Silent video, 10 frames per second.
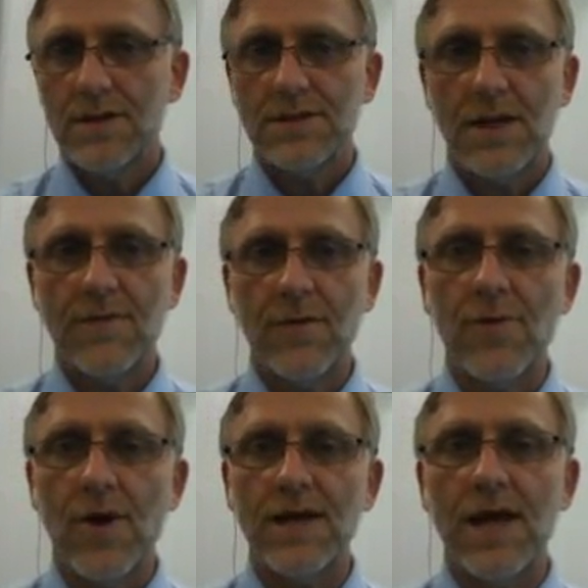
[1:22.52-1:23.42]
So you've got to
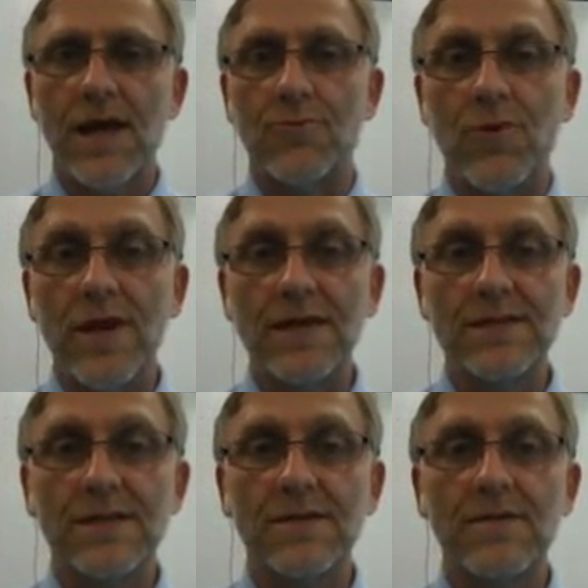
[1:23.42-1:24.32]
write down a
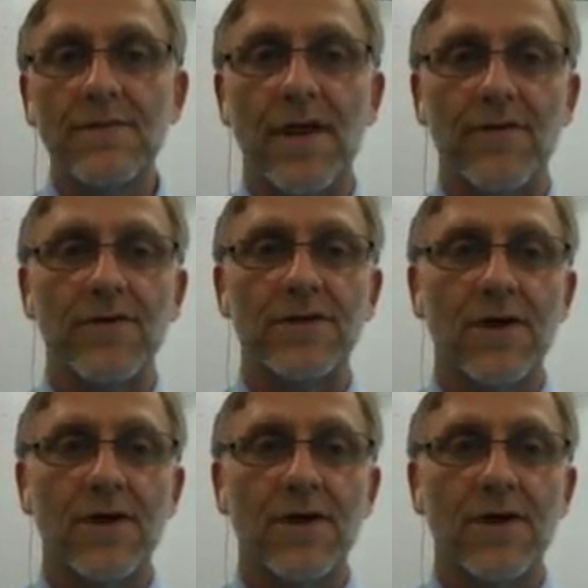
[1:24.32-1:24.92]
reason for every